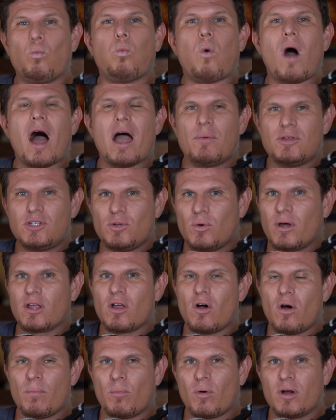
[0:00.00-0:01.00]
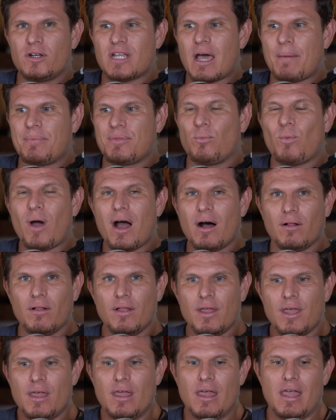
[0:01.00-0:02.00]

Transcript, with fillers: Why would to go in more depth? Well,